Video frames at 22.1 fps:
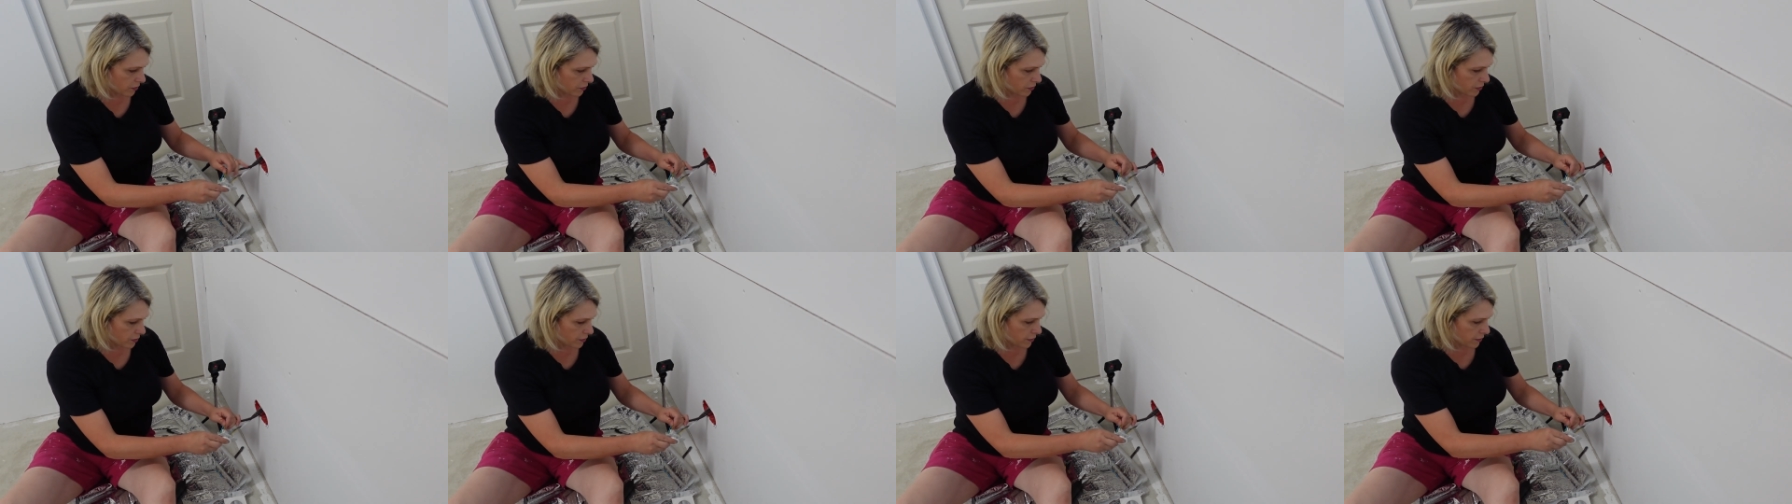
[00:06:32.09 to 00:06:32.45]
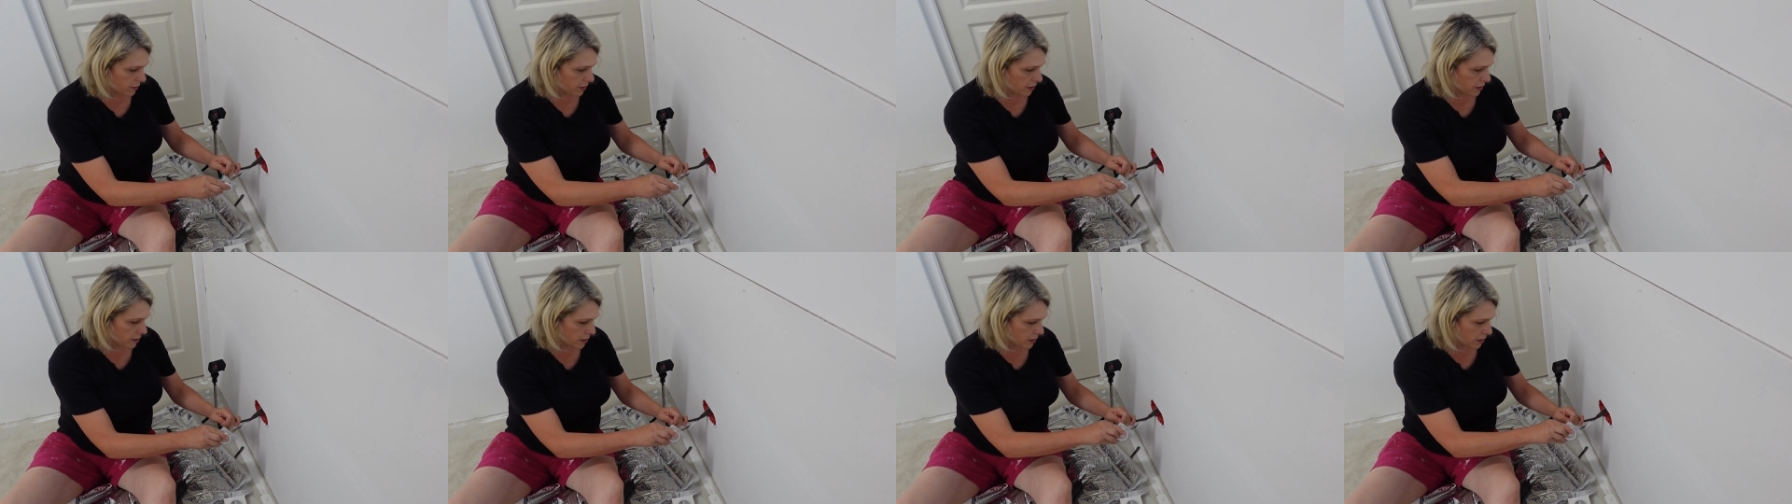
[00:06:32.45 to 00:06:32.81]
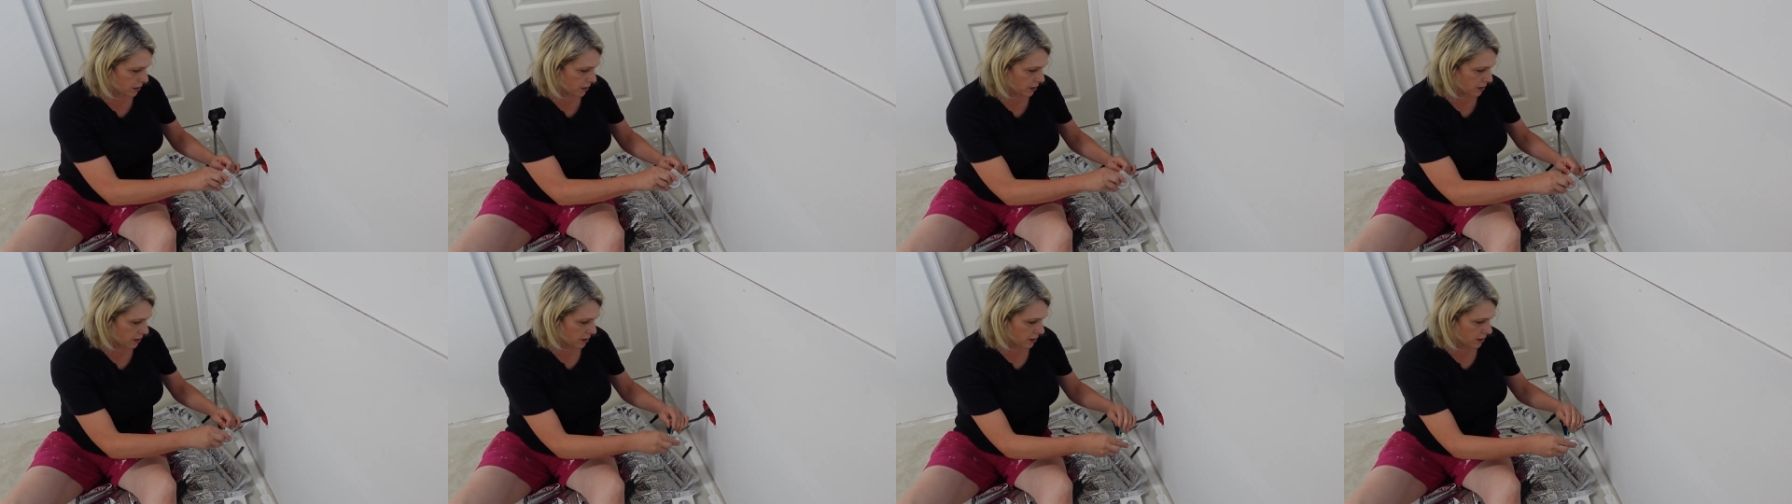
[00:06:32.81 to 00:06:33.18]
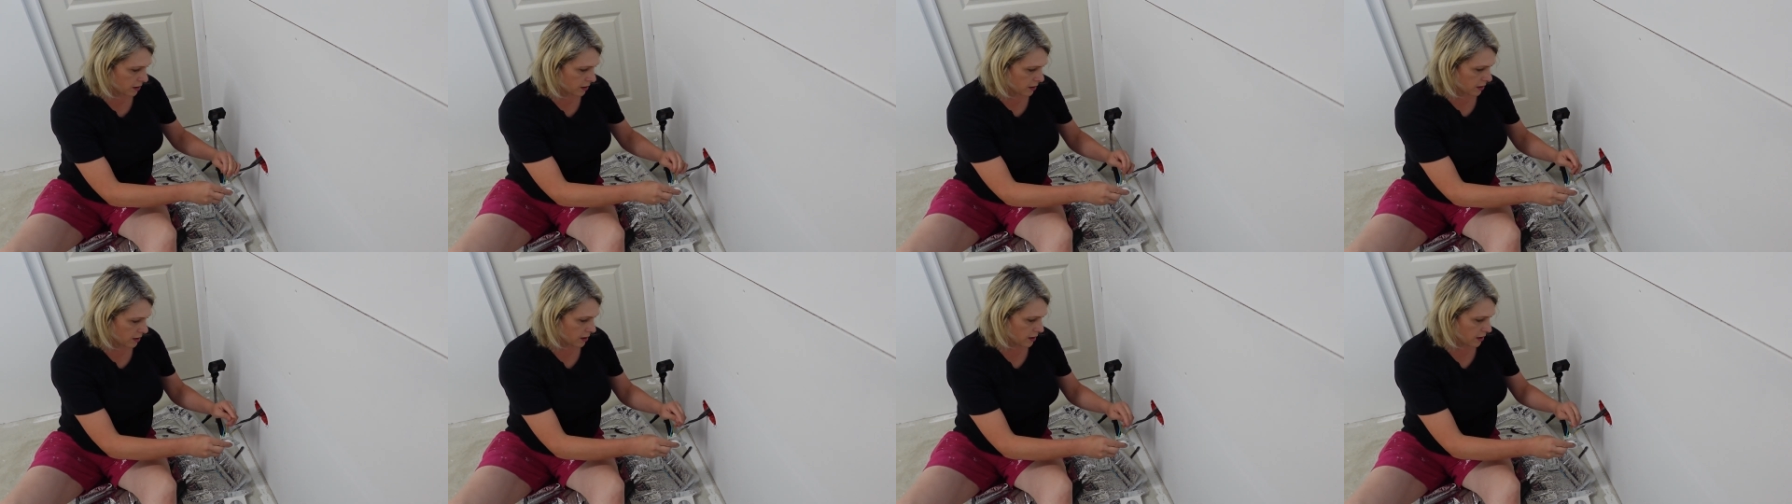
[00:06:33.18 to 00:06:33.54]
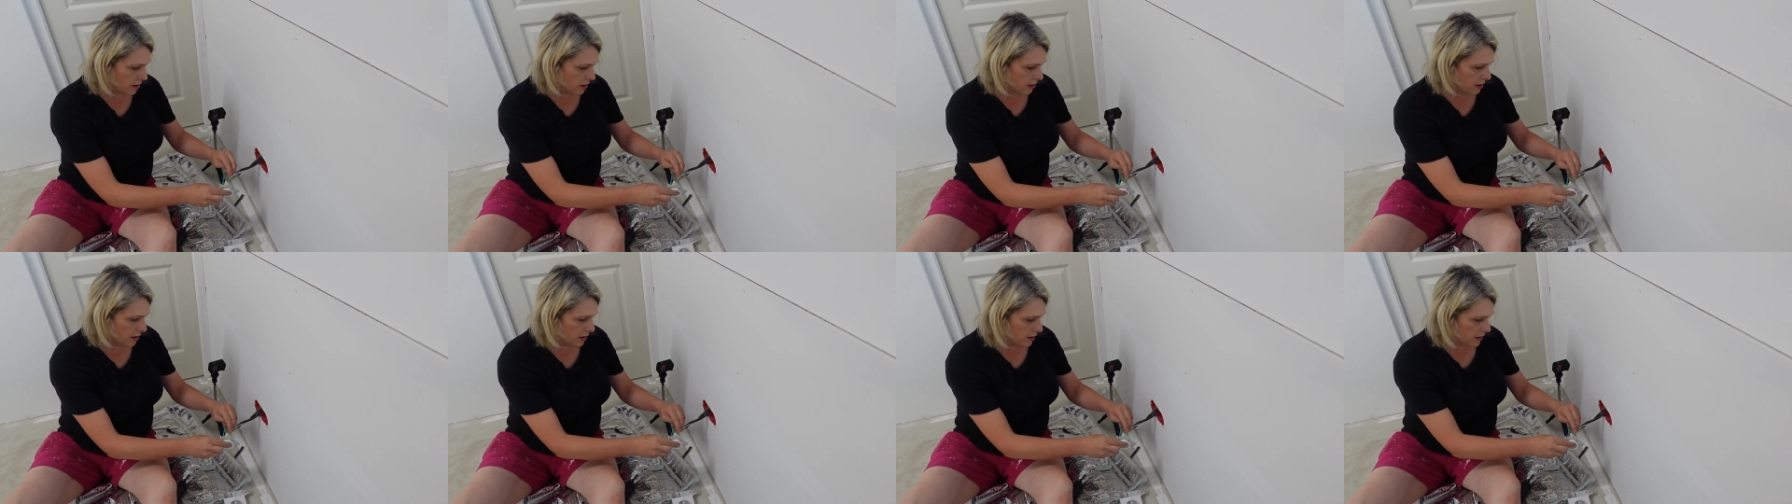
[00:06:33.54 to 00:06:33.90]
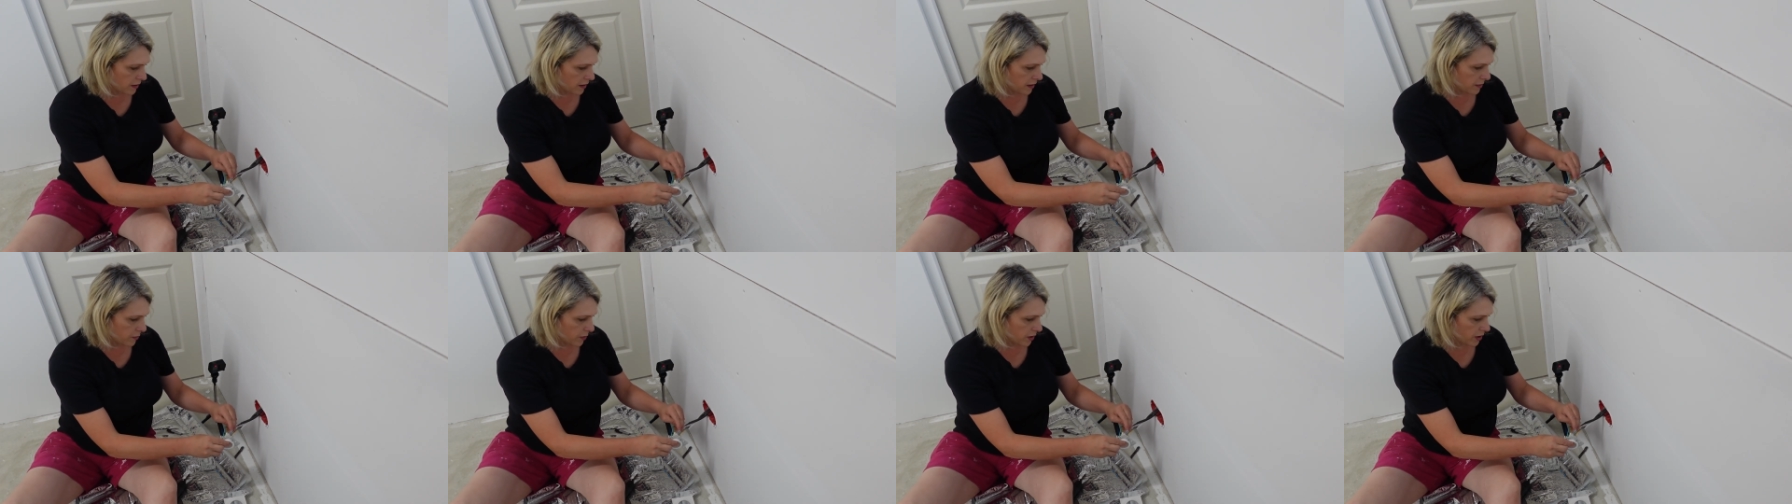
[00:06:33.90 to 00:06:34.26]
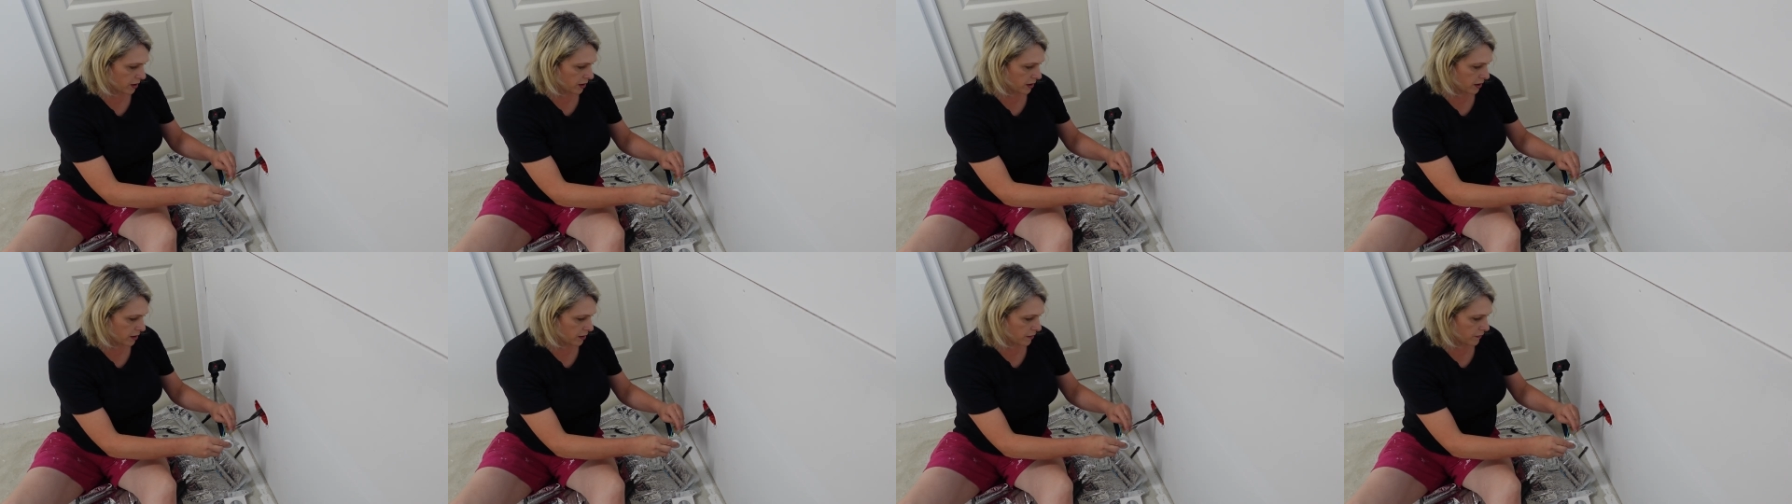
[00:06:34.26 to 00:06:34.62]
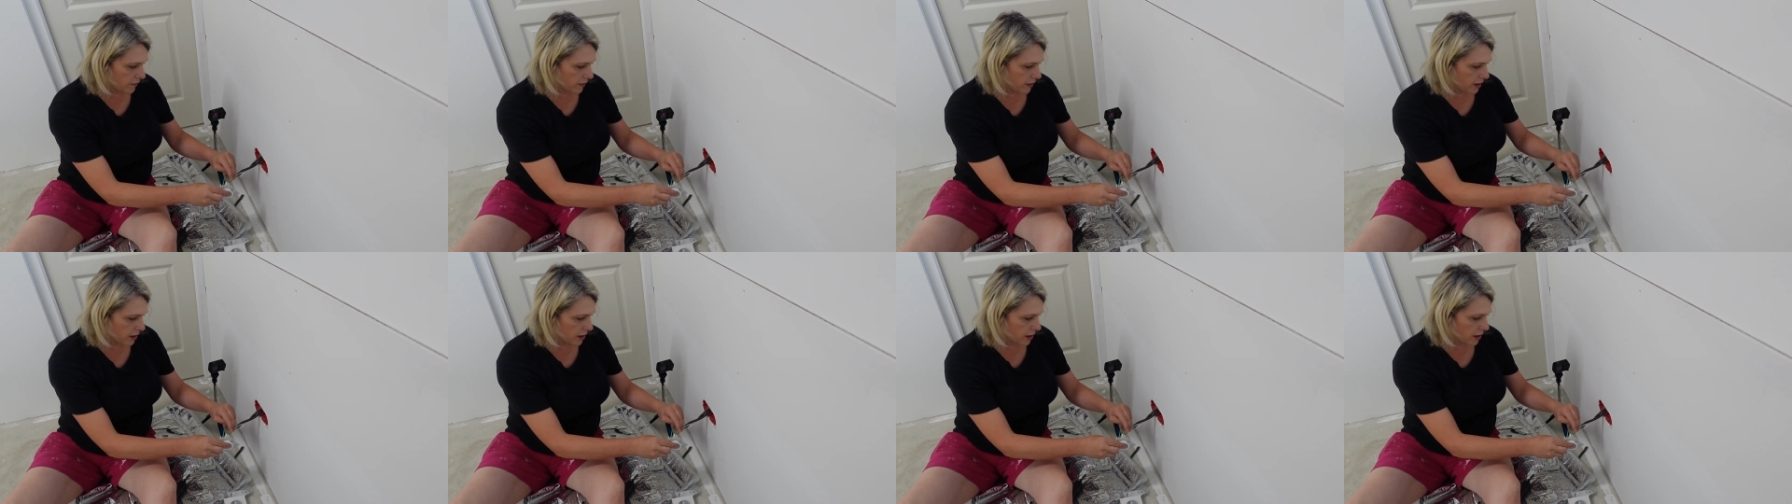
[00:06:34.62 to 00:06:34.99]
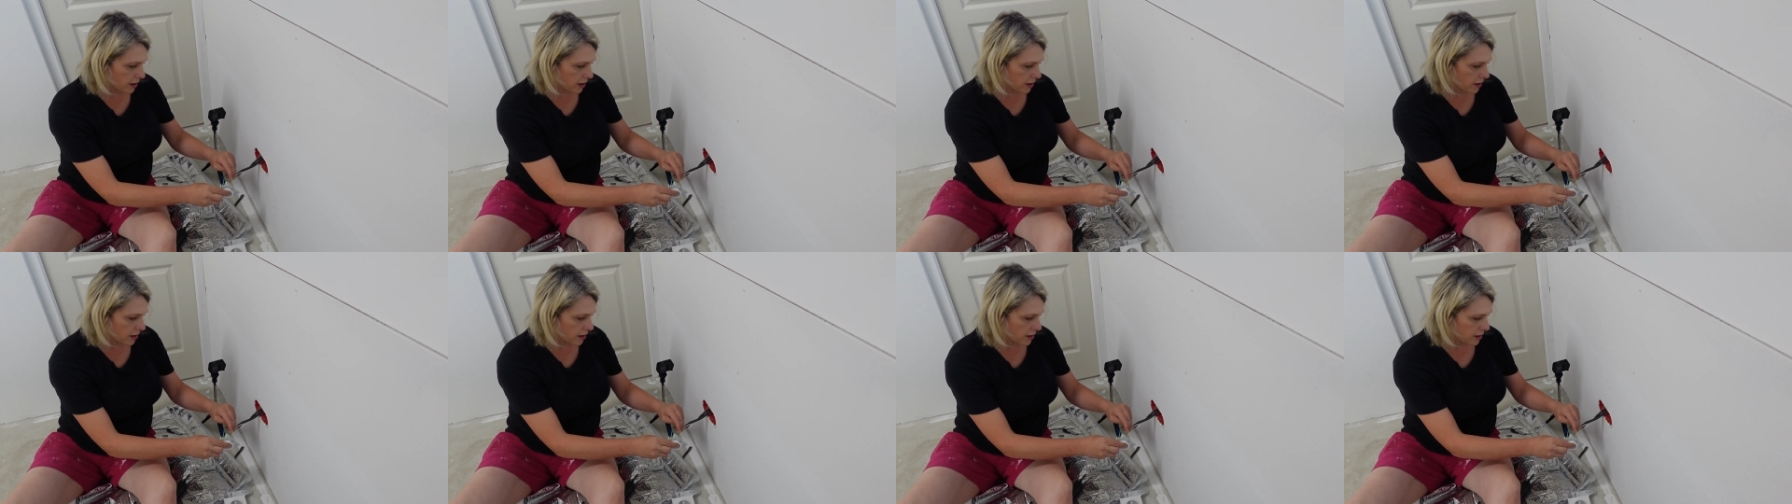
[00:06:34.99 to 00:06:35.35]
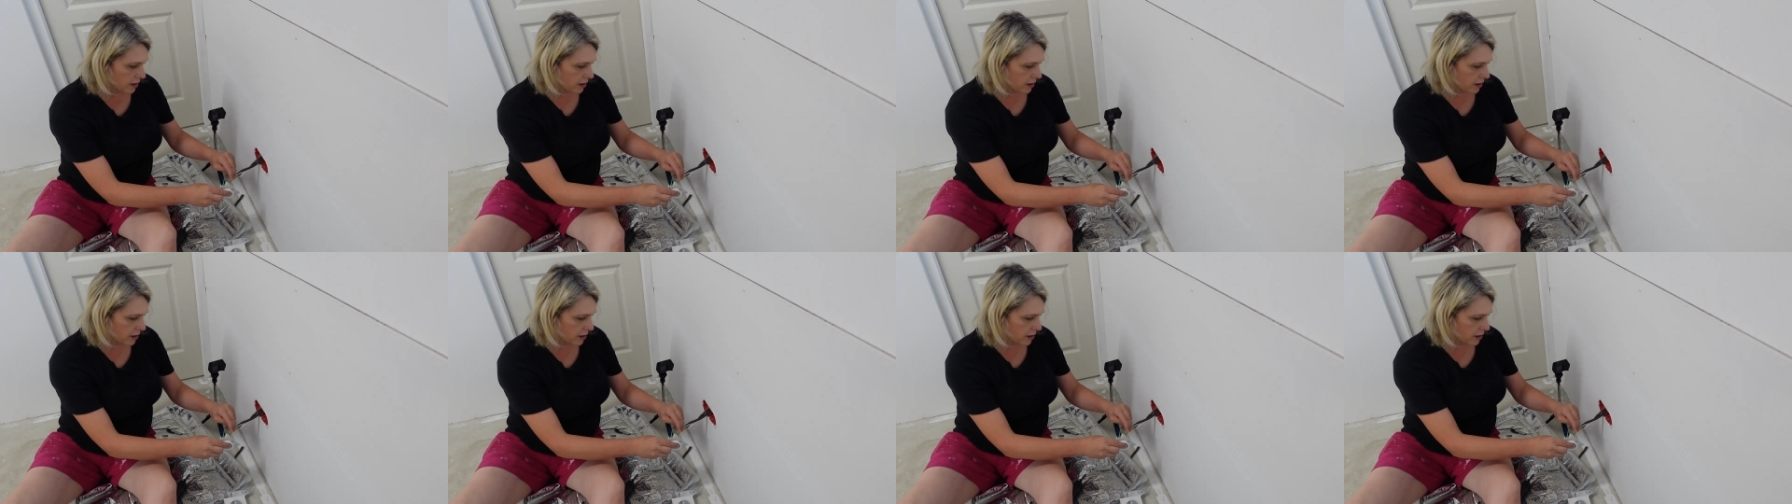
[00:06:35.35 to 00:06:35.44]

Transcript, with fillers: earth and then we have a